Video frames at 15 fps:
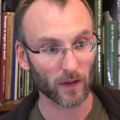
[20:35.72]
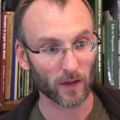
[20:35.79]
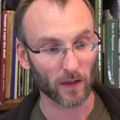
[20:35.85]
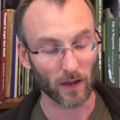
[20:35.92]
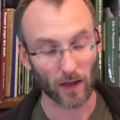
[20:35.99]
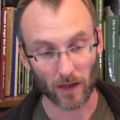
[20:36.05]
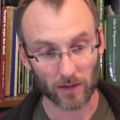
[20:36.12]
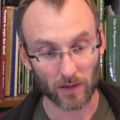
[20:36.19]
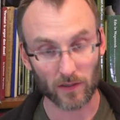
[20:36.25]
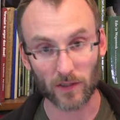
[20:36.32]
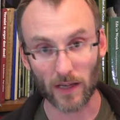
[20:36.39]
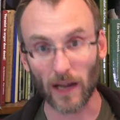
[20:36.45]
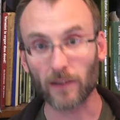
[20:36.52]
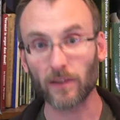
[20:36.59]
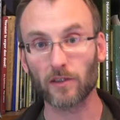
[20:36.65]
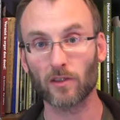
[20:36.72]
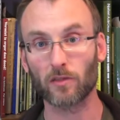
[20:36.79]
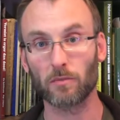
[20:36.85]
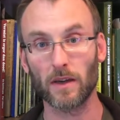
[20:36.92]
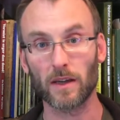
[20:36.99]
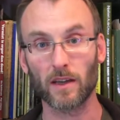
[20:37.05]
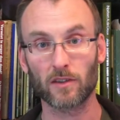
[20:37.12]
the chances of
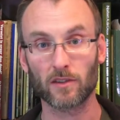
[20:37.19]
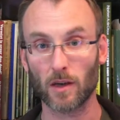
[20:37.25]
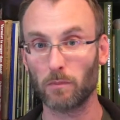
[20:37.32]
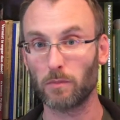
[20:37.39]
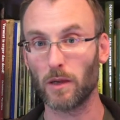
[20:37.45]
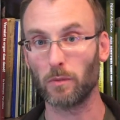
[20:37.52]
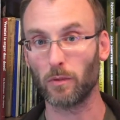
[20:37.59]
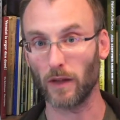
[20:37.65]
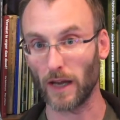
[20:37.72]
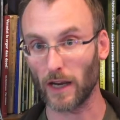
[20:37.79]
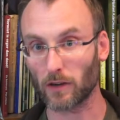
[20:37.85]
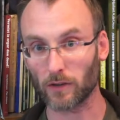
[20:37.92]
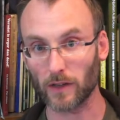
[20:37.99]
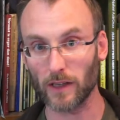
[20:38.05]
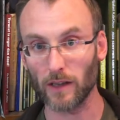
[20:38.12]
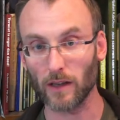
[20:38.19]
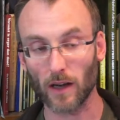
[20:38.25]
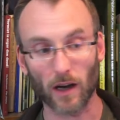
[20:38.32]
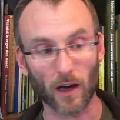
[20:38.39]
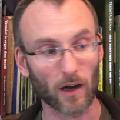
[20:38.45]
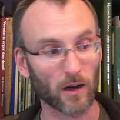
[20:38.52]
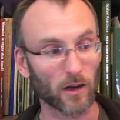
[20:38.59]
making some people angry
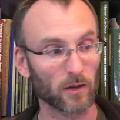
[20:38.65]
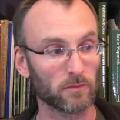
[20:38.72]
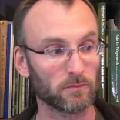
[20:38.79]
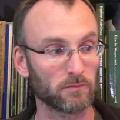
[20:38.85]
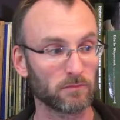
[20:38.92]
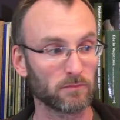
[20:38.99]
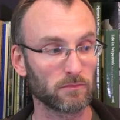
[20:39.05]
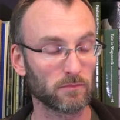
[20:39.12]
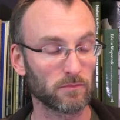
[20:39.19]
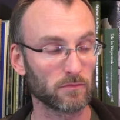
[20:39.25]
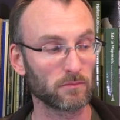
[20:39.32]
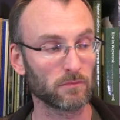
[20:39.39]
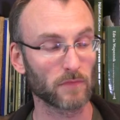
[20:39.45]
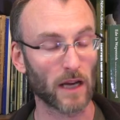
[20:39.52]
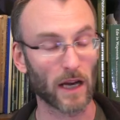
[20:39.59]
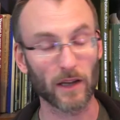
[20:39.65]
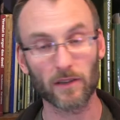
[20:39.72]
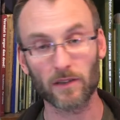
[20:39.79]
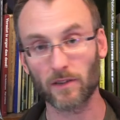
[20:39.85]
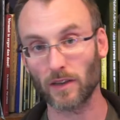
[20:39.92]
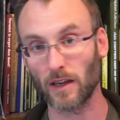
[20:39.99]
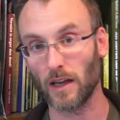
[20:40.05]
are, I'd
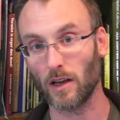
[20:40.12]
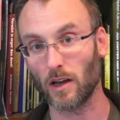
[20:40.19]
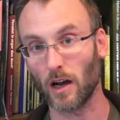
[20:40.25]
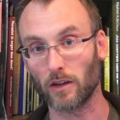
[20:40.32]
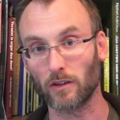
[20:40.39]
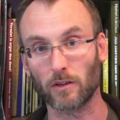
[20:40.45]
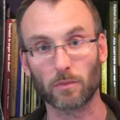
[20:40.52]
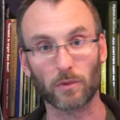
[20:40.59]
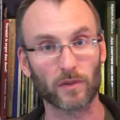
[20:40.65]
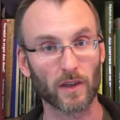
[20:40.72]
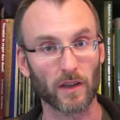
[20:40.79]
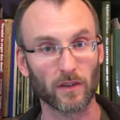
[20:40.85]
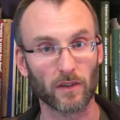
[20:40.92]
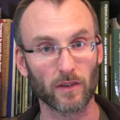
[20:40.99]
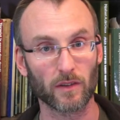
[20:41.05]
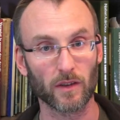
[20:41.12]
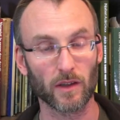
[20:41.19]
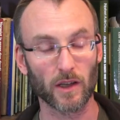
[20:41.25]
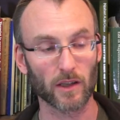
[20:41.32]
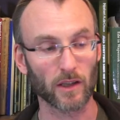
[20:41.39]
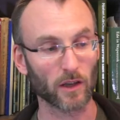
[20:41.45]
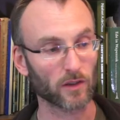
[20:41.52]
say, 100%.
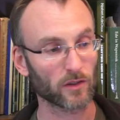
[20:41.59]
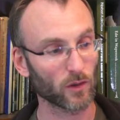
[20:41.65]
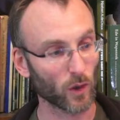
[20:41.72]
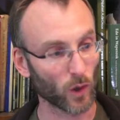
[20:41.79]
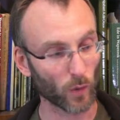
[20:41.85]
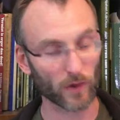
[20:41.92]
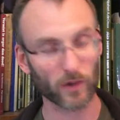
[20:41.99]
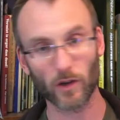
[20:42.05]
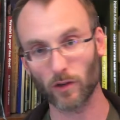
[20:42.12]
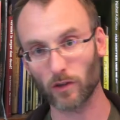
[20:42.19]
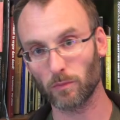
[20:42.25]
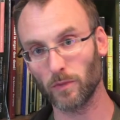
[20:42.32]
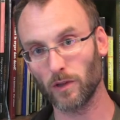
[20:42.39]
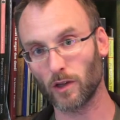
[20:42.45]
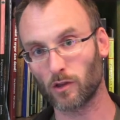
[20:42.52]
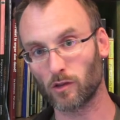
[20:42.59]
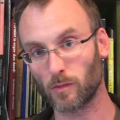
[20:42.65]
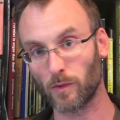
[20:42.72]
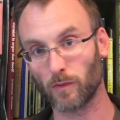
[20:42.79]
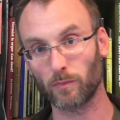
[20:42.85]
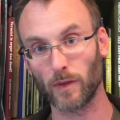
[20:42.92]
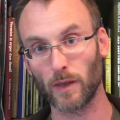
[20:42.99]
There's always going to be a group
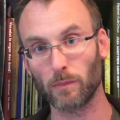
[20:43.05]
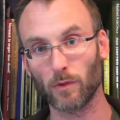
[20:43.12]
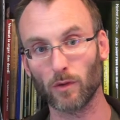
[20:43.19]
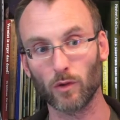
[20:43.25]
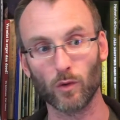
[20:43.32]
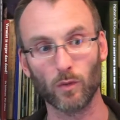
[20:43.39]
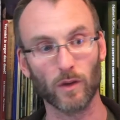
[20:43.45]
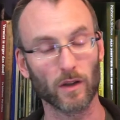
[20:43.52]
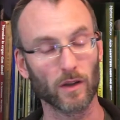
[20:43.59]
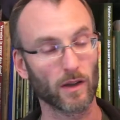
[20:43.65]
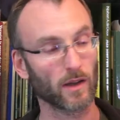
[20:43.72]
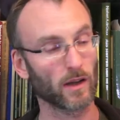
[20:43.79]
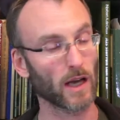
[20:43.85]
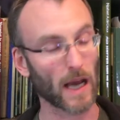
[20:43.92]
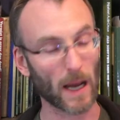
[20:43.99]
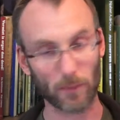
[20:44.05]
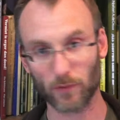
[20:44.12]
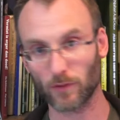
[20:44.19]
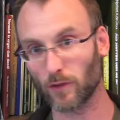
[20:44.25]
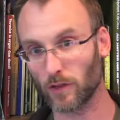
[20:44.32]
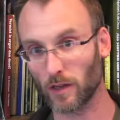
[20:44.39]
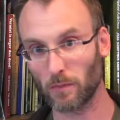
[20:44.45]
of people who will
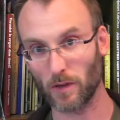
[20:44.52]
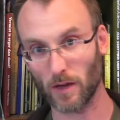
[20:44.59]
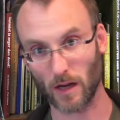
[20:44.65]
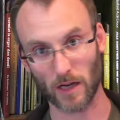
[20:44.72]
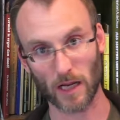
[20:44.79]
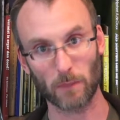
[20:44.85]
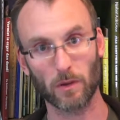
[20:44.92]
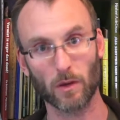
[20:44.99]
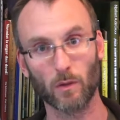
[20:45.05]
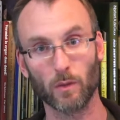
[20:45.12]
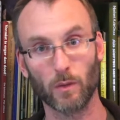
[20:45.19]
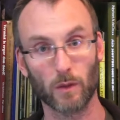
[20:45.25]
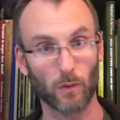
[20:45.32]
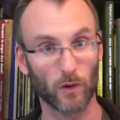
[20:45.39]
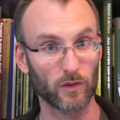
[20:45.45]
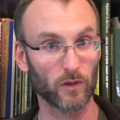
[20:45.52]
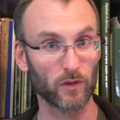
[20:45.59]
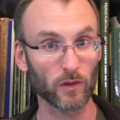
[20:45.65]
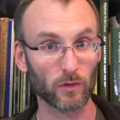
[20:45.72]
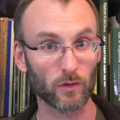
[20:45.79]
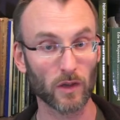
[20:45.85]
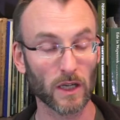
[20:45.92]
absolutely be unhappy with what you
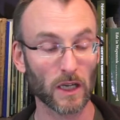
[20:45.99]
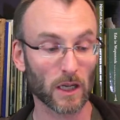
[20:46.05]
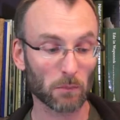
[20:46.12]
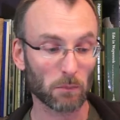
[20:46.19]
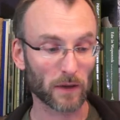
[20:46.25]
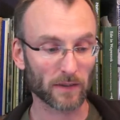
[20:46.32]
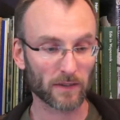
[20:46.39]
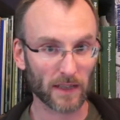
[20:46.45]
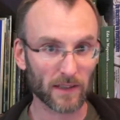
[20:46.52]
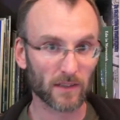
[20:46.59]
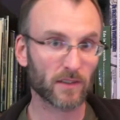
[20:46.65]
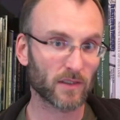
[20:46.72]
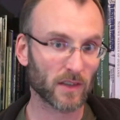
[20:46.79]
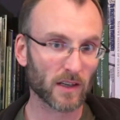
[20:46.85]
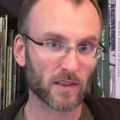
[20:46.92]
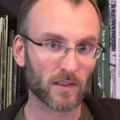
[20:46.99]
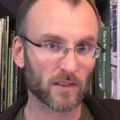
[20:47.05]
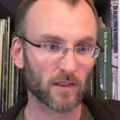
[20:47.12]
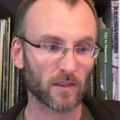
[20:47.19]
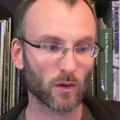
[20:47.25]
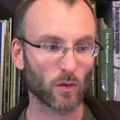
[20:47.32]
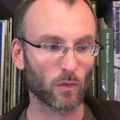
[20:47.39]
do. But that's
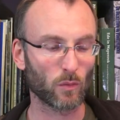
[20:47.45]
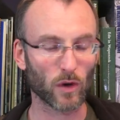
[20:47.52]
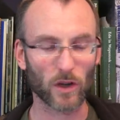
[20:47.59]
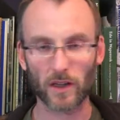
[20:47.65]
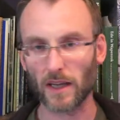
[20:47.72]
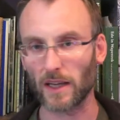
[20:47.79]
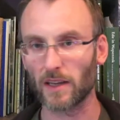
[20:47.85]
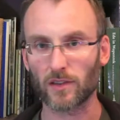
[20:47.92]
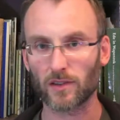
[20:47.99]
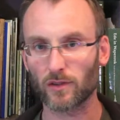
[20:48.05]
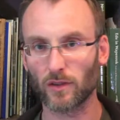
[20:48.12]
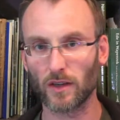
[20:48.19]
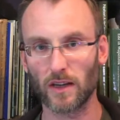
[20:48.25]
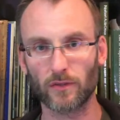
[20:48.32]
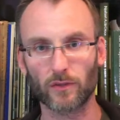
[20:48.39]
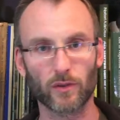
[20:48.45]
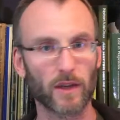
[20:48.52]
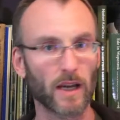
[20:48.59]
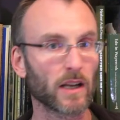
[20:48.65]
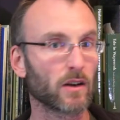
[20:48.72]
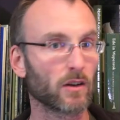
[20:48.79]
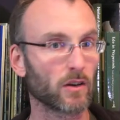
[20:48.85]
just what it is to live
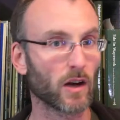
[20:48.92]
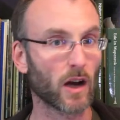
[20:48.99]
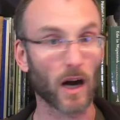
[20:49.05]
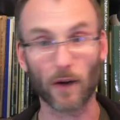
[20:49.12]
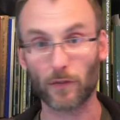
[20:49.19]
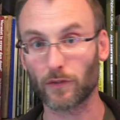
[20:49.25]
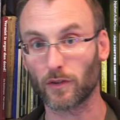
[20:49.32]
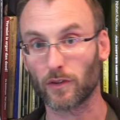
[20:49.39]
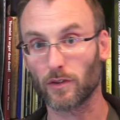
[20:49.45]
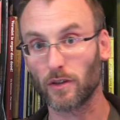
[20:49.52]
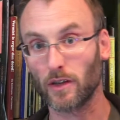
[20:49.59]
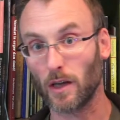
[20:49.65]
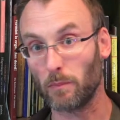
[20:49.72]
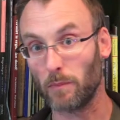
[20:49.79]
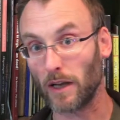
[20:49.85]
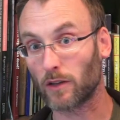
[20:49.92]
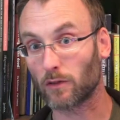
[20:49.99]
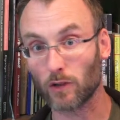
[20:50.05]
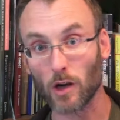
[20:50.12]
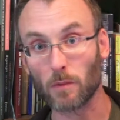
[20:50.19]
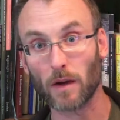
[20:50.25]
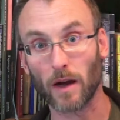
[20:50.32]
together after a big
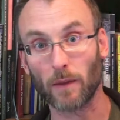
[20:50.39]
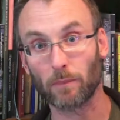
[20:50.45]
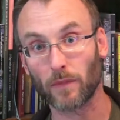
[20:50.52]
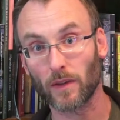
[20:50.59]
trauma.